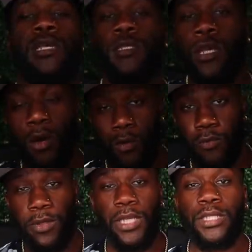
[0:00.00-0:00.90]
So,
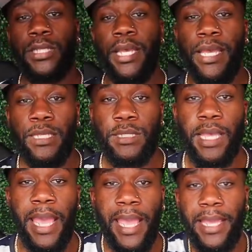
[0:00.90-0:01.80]
this is
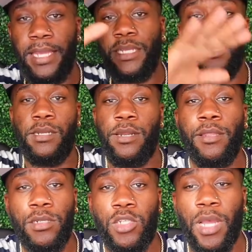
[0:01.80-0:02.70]

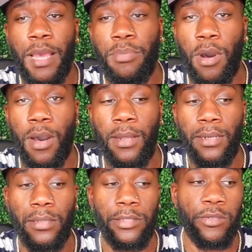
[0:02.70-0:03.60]
another tripod.
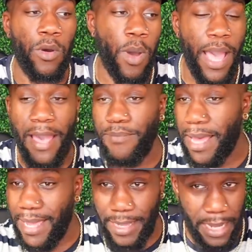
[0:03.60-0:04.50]
You know, I have my
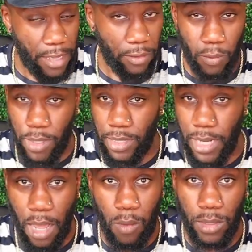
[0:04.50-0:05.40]
handheld one that
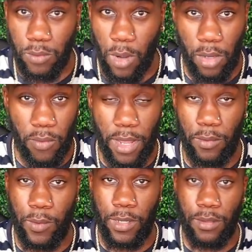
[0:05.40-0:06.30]
I always walk around
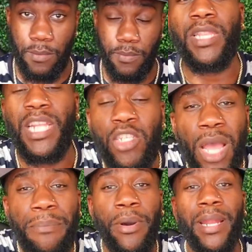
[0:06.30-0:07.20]
with. The
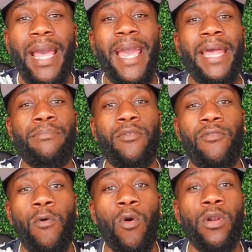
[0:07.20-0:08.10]
tripod I had
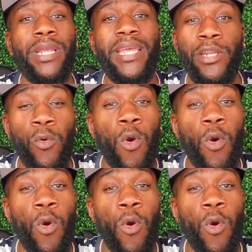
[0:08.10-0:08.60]
before in New